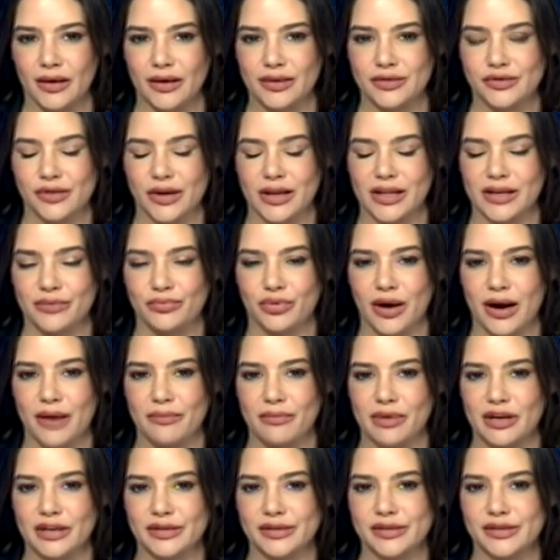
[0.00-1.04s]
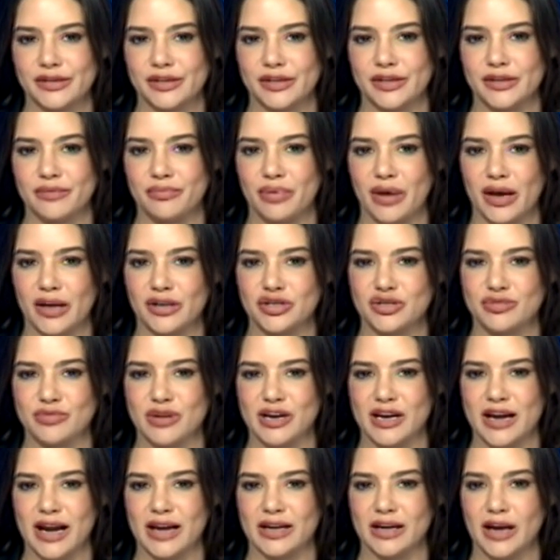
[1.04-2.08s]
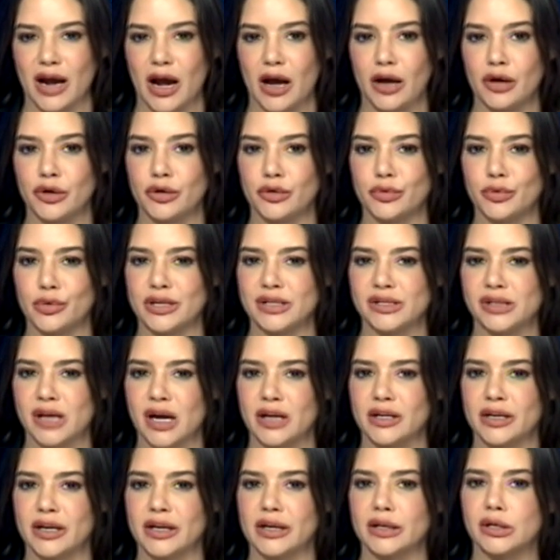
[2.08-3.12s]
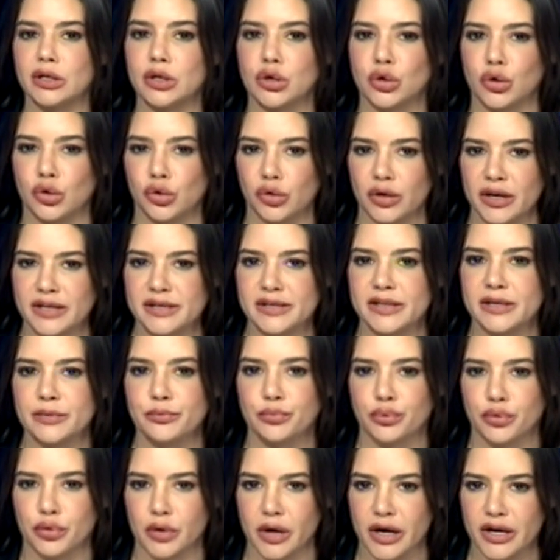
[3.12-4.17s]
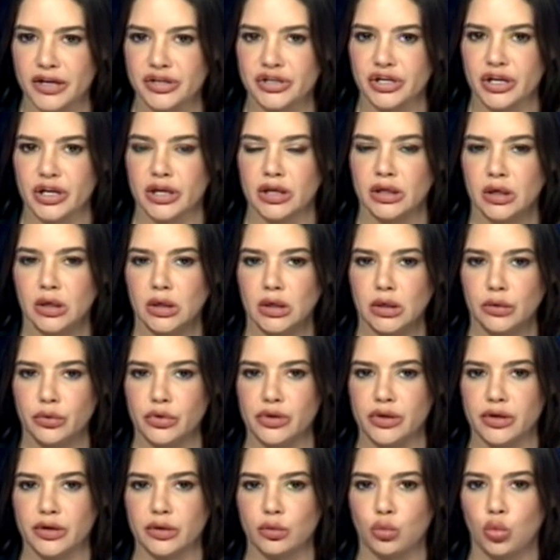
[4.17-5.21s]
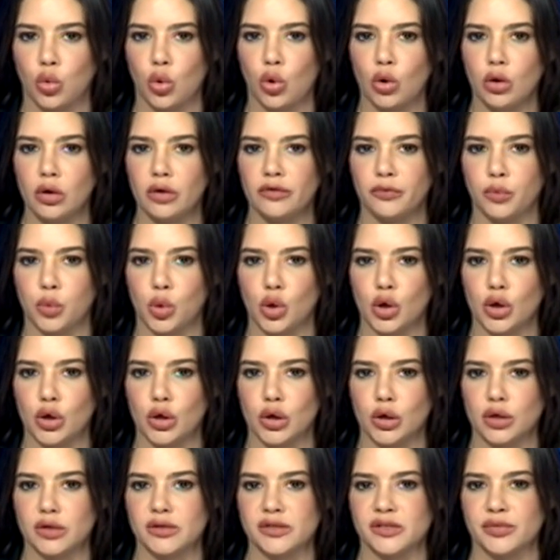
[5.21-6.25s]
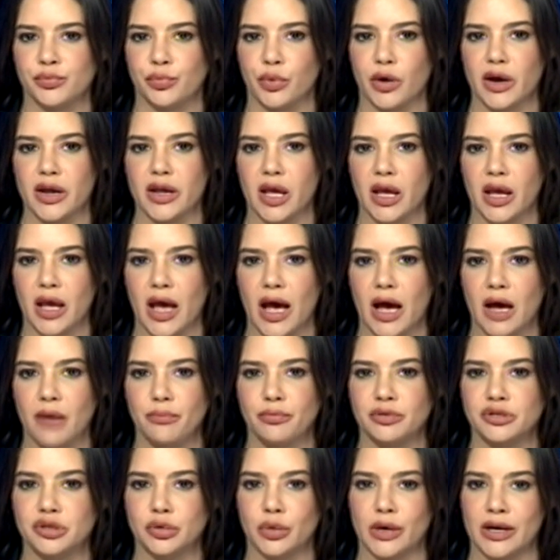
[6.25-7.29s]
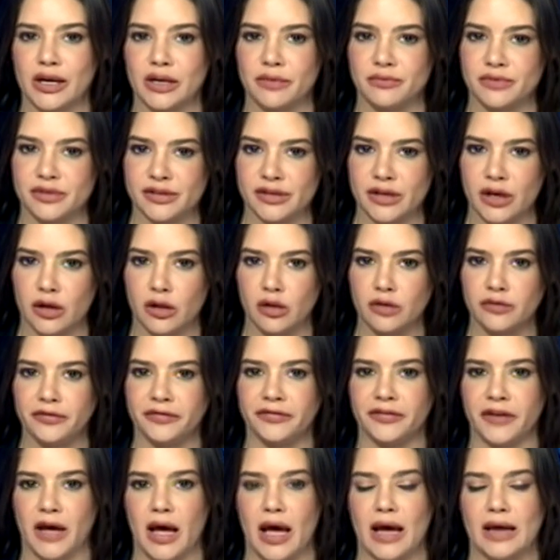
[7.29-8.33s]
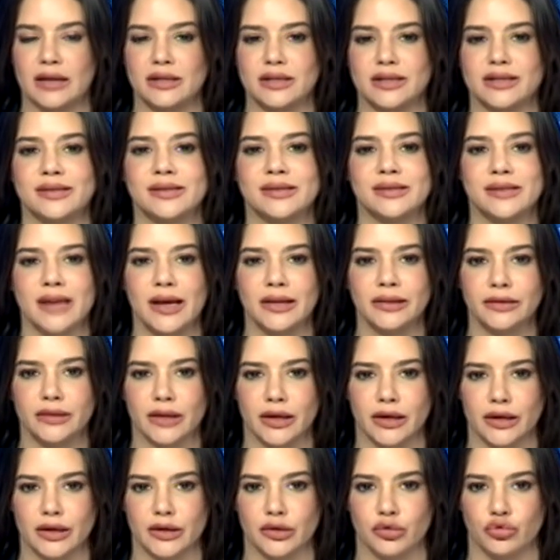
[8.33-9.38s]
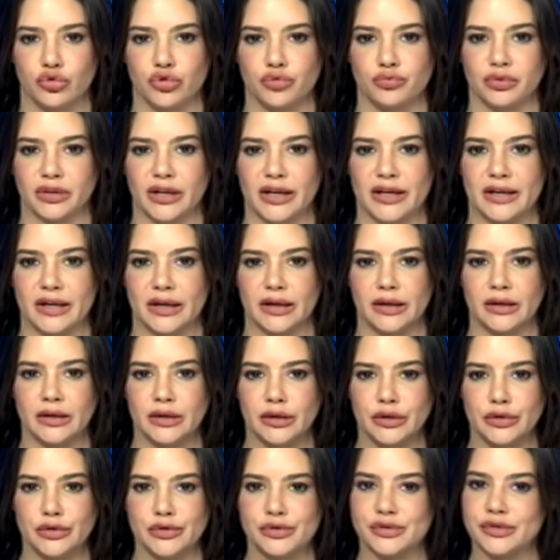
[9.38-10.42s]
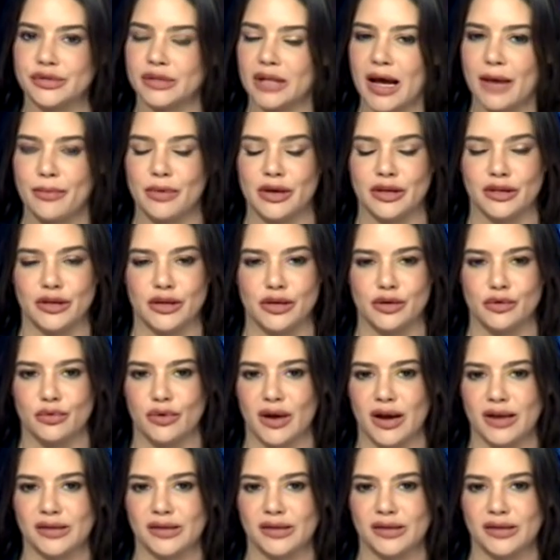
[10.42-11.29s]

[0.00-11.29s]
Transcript: Israeli Prime Minister Benjamin Netanyahu is under increasing pressure with a war of words breaking out between himself and a settler group leader who's slamming the U